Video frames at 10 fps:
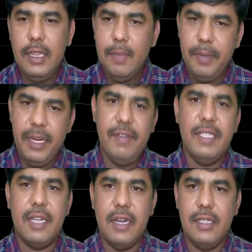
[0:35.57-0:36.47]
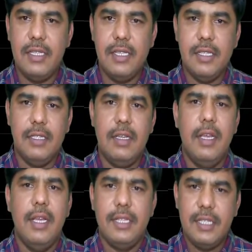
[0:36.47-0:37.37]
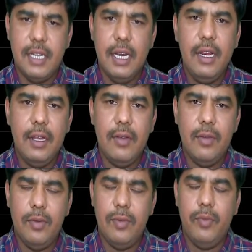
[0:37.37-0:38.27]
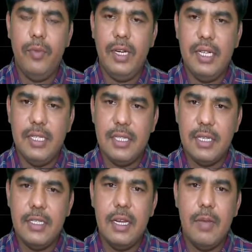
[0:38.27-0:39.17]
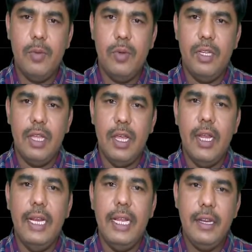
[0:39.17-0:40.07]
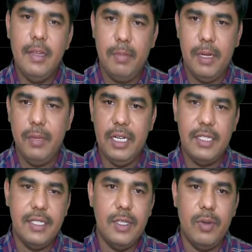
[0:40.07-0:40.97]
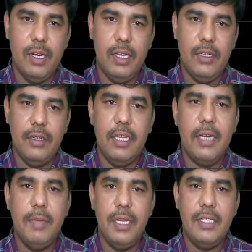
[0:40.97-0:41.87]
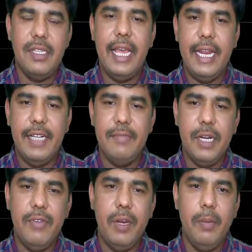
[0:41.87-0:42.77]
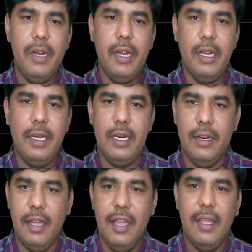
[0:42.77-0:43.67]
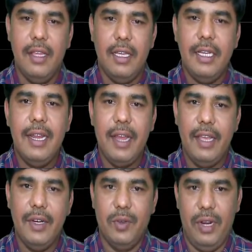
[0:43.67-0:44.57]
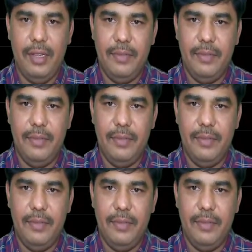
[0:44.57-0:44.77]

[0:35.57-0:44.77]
previous classes, still now we discussed about the linear permutations only. That means the arrangement will be done in a line only.